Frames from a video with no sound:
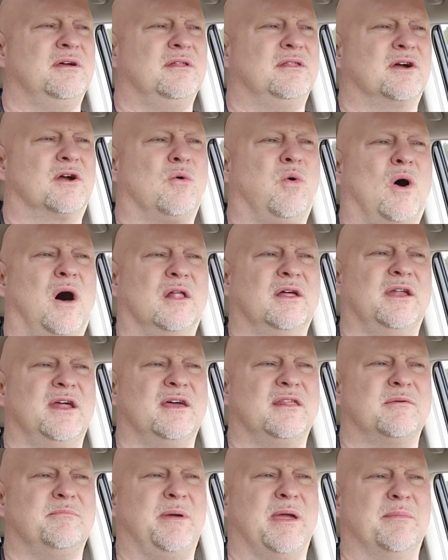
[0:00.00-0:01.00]
The quality
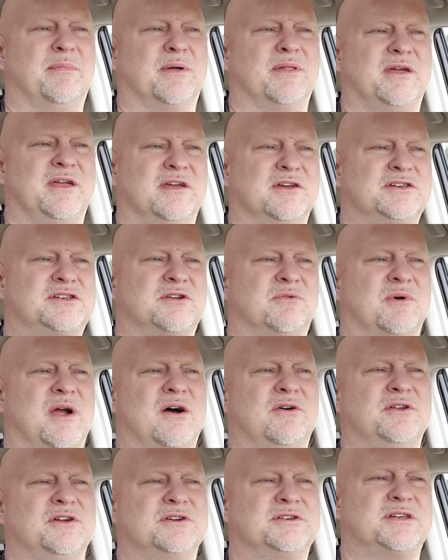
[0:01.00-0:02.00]
of the people that you
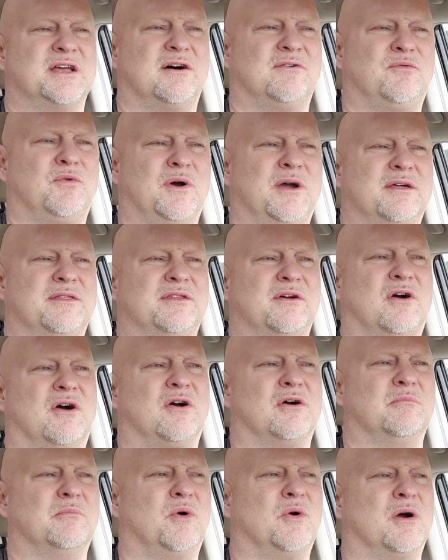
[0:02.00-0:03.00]
surround yourself with
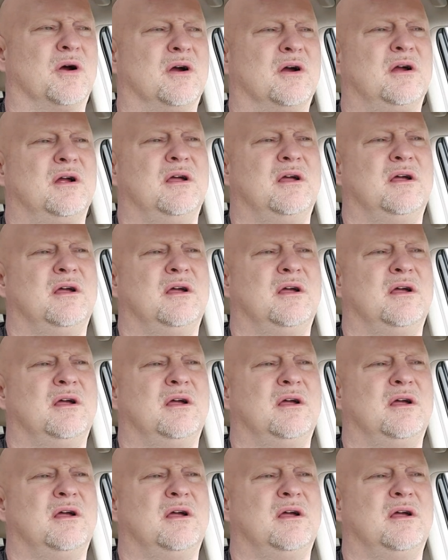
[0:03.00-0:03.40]
are more